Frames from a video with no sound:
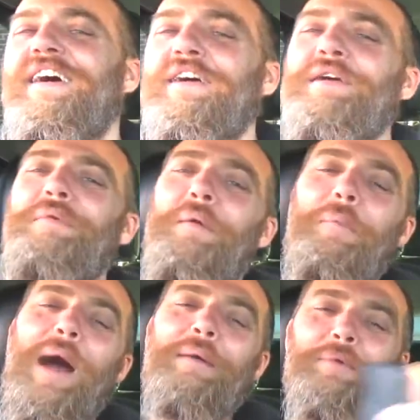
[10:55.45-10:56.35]
I got my
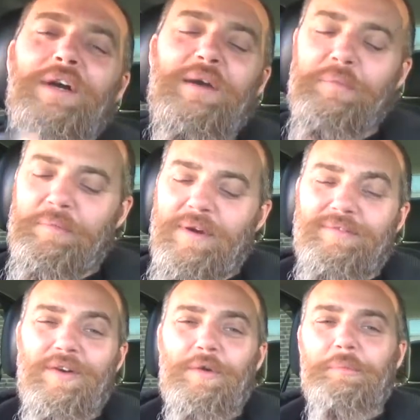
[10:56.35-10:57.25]
Bible app on my
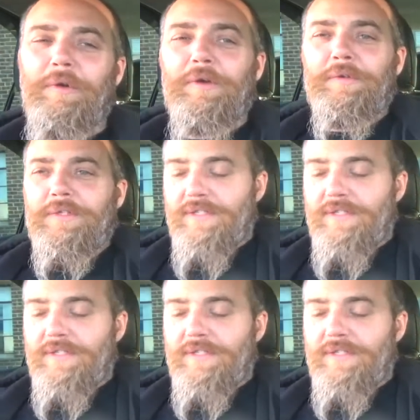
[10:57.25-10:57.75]
phone, bro.